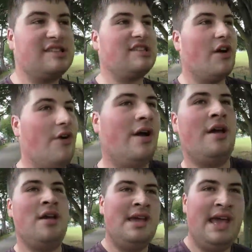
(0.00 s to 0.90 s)
So,
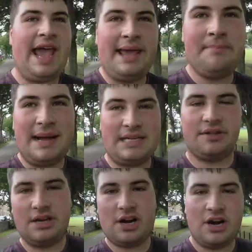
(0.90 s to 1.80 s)
heading back to
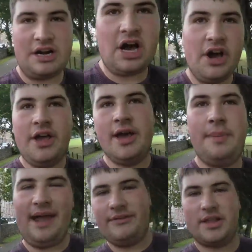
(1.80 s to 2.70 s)
the car now,
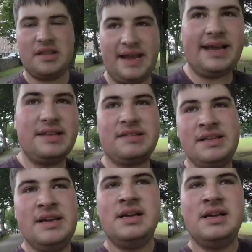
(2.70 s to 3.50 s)
pay for the tickets,